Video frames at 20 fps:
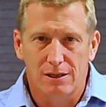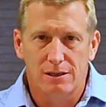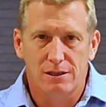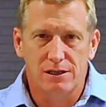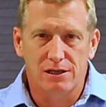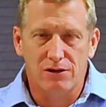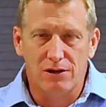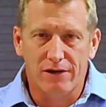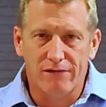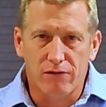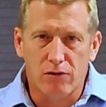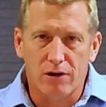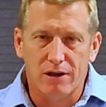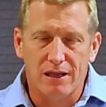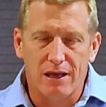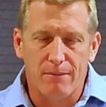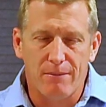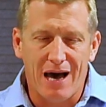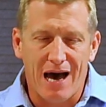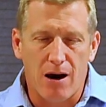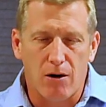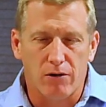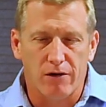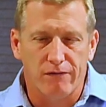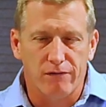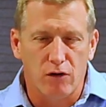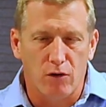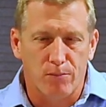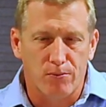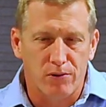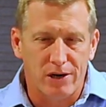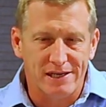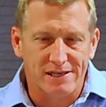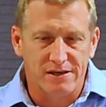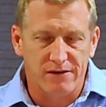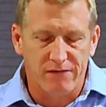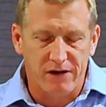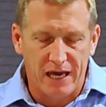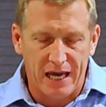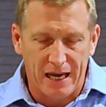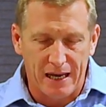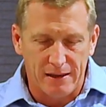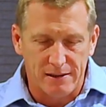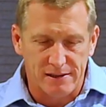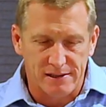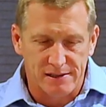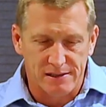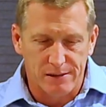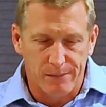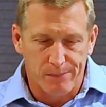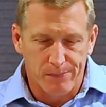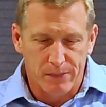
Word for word: delivering them out of oppressive hands.